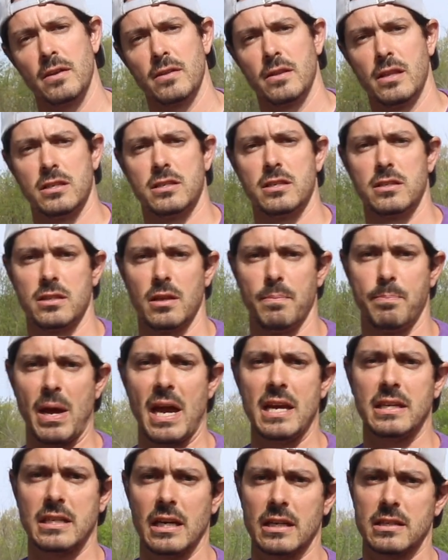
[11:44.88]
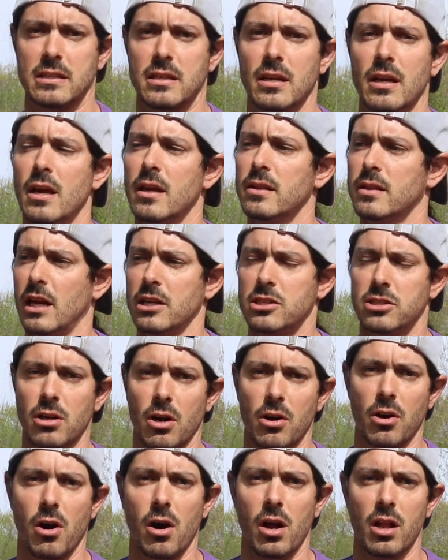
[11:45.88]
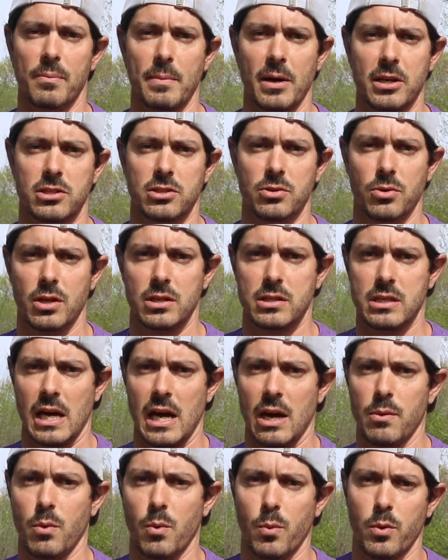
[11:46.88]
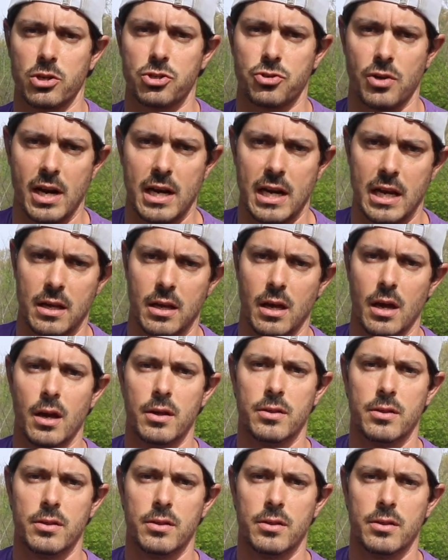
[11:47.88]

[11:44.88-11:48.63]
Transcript: This is the basics that I start all of my students on when we're training